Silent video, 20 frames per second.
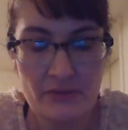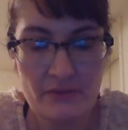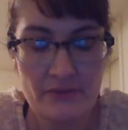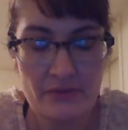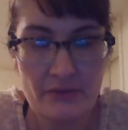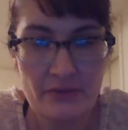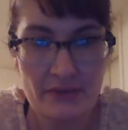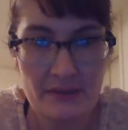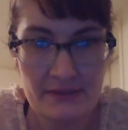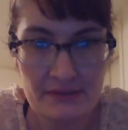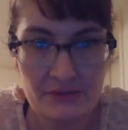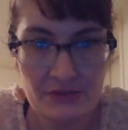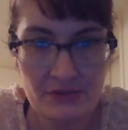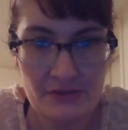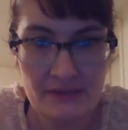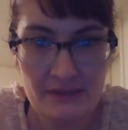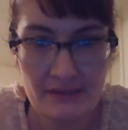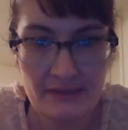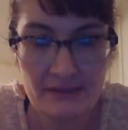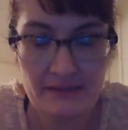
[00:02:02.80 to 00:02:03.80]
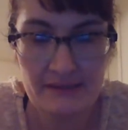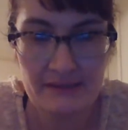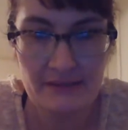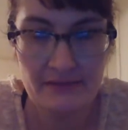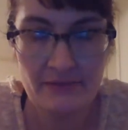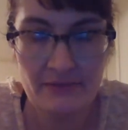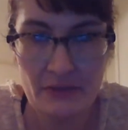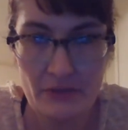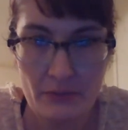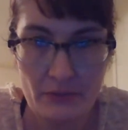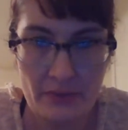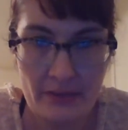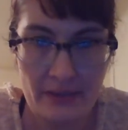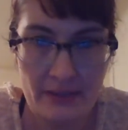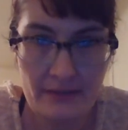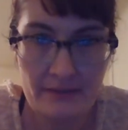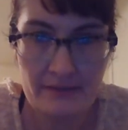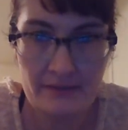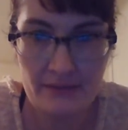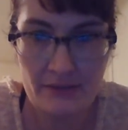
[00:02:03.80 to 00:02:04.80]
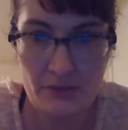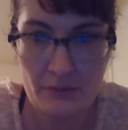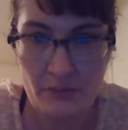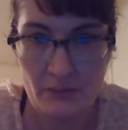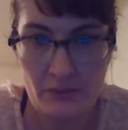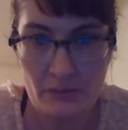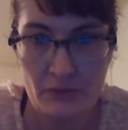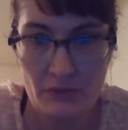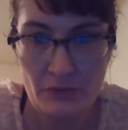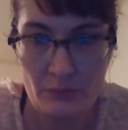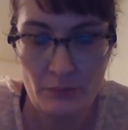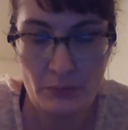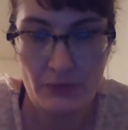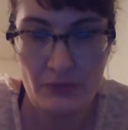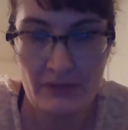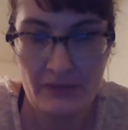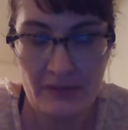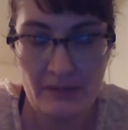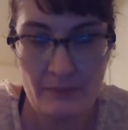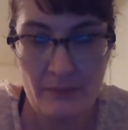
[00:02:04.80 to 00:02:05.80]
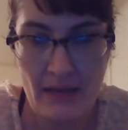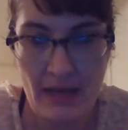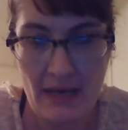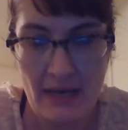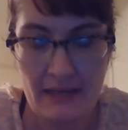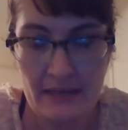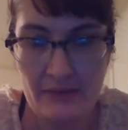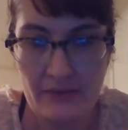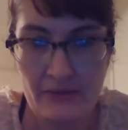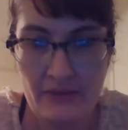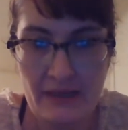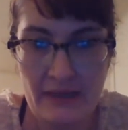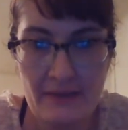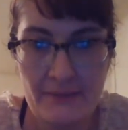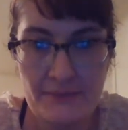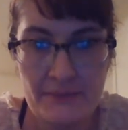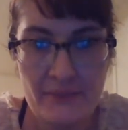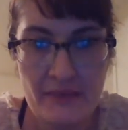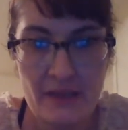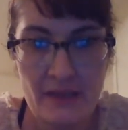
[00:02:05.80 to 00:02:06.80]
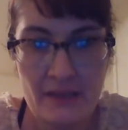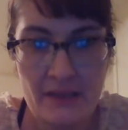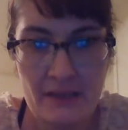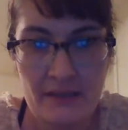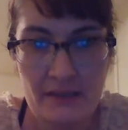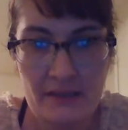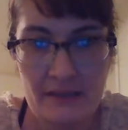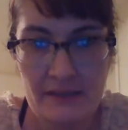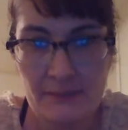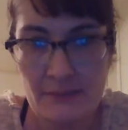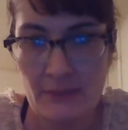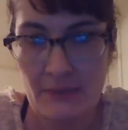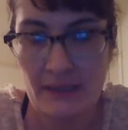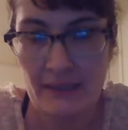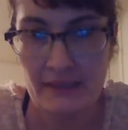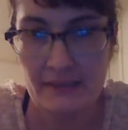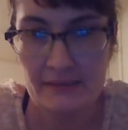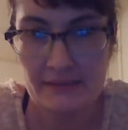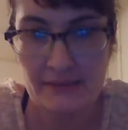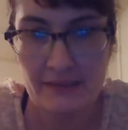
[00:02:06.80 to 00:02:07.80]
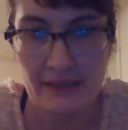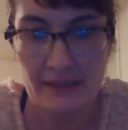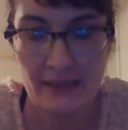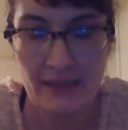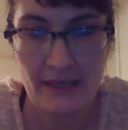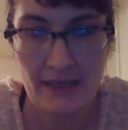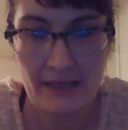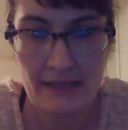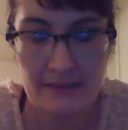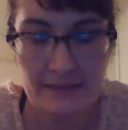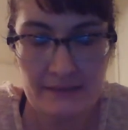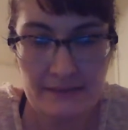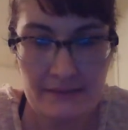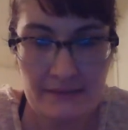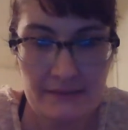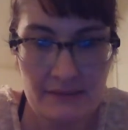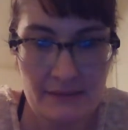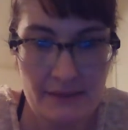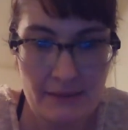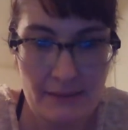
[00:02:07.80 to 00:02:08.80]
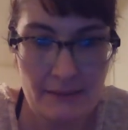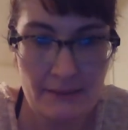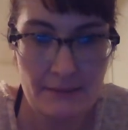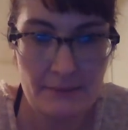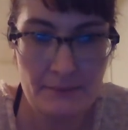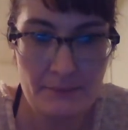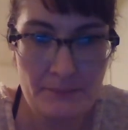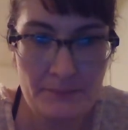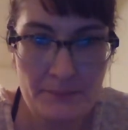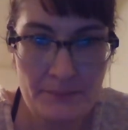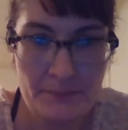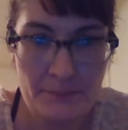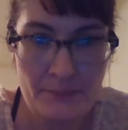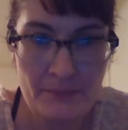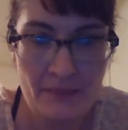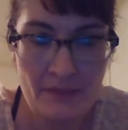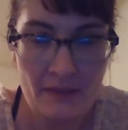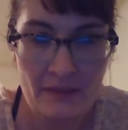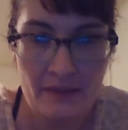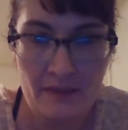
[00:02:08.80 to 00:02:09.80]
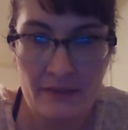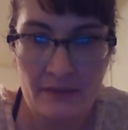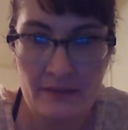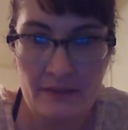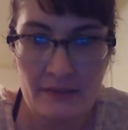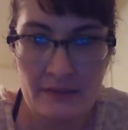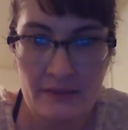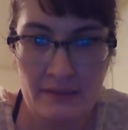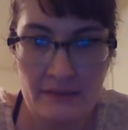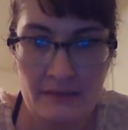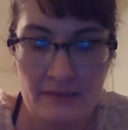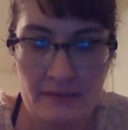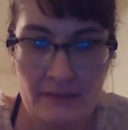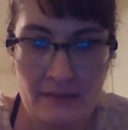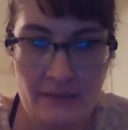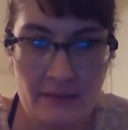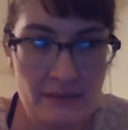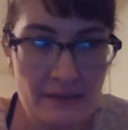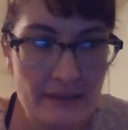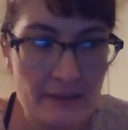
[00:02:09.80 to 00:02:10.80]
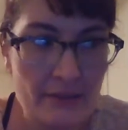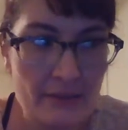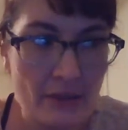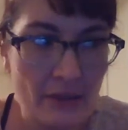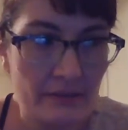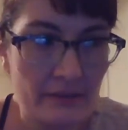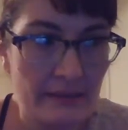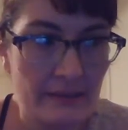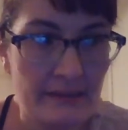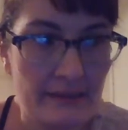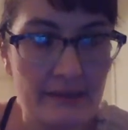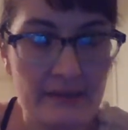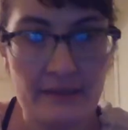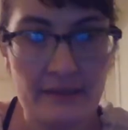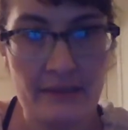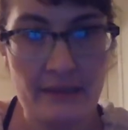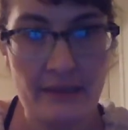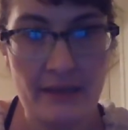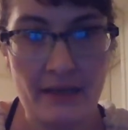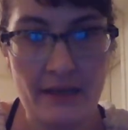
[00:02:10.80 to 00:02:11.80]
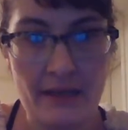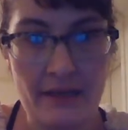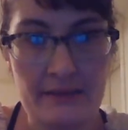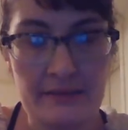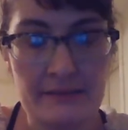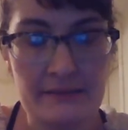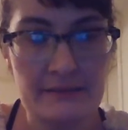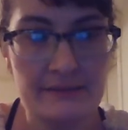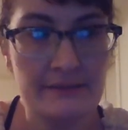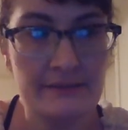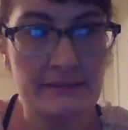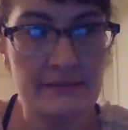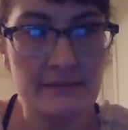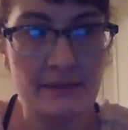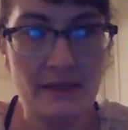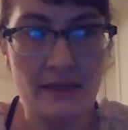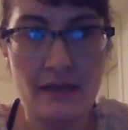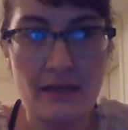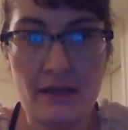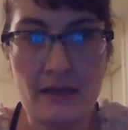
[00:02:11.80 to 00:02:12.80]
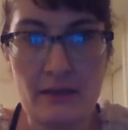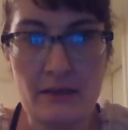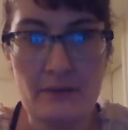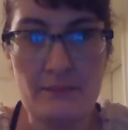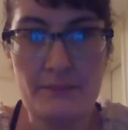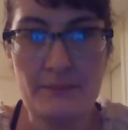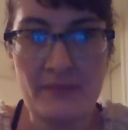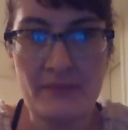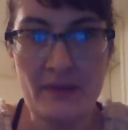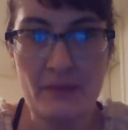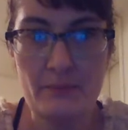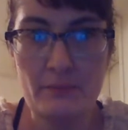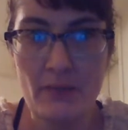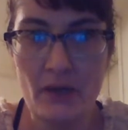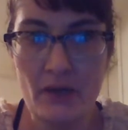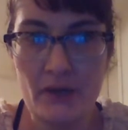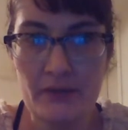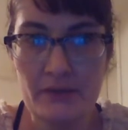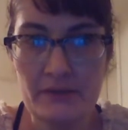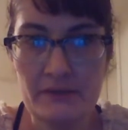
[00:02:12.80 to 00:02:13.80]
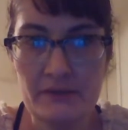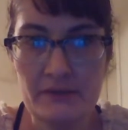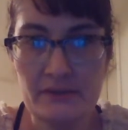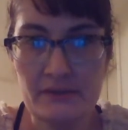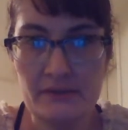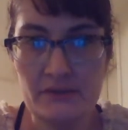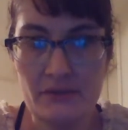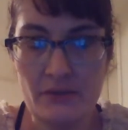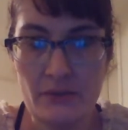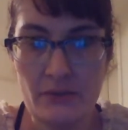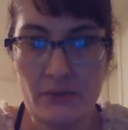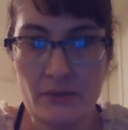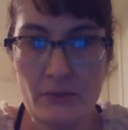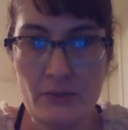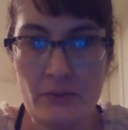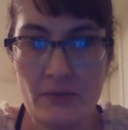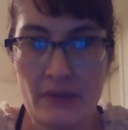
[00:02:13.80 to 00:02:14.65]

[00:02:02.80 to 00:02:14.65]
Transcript: of viewed as just a list of ingredients that you would you would put in the bag or that this plant say has um, uh, like garlic has um, Mars so